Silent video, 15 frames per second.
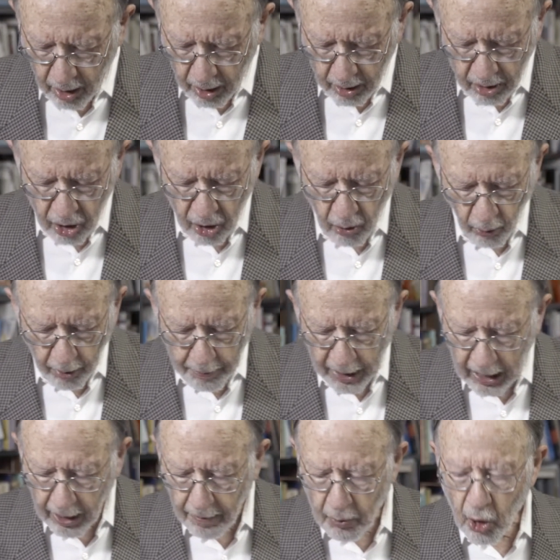the story
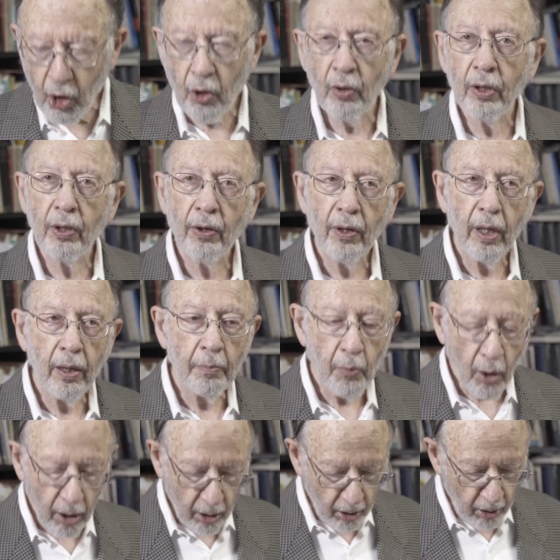became shorter and
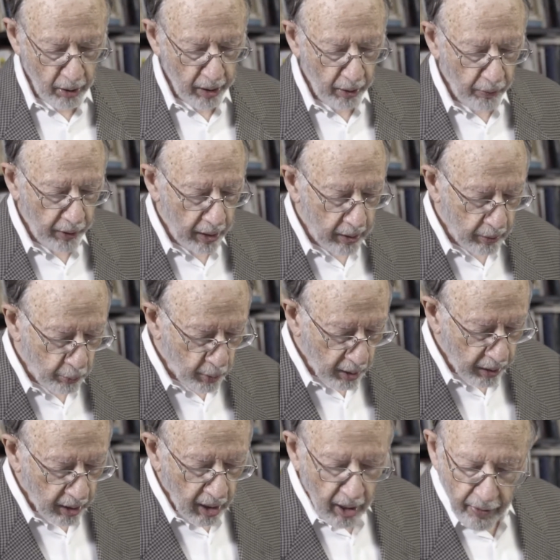more coherent
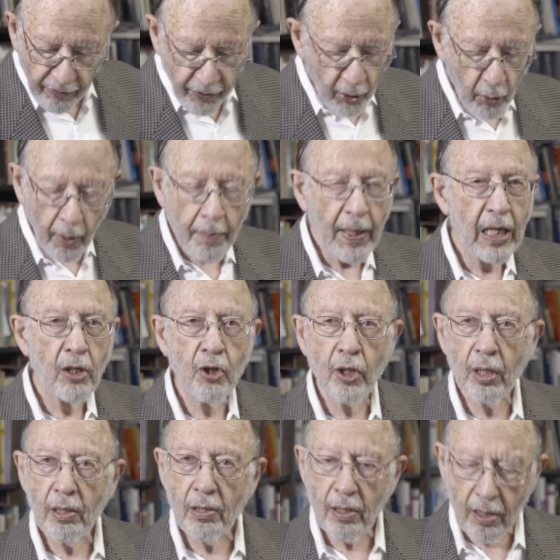with fewer
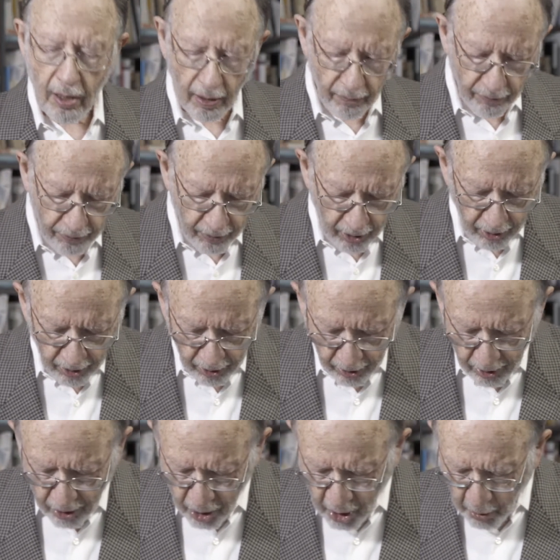mentions of
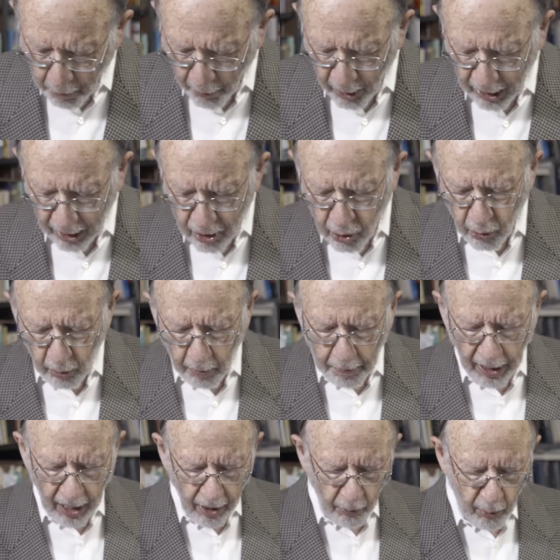supernatural
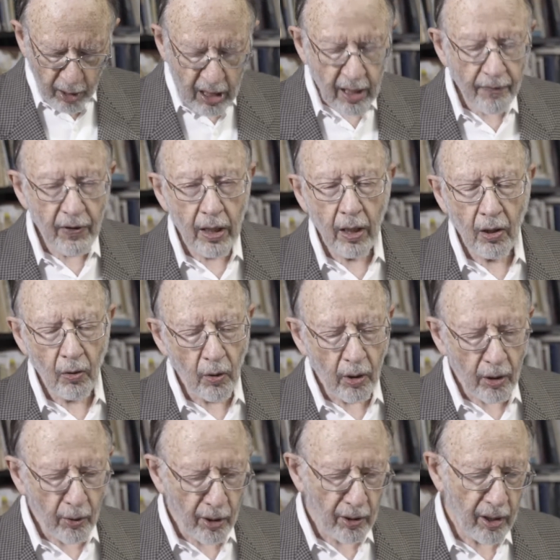powers. Even the
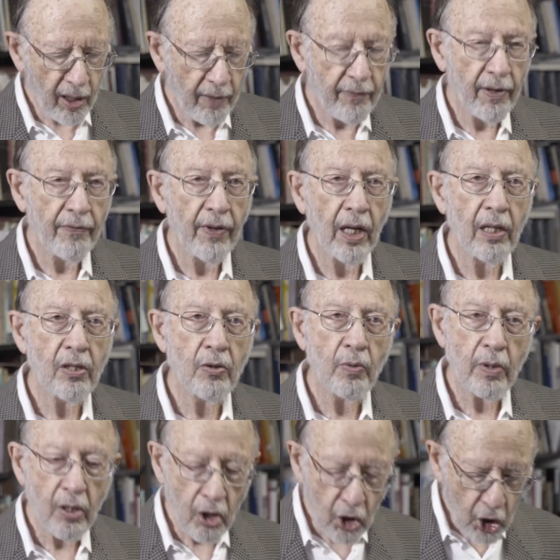order of events
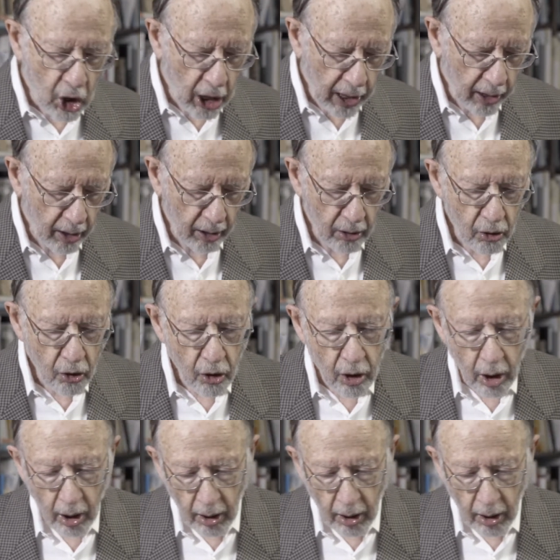was changed.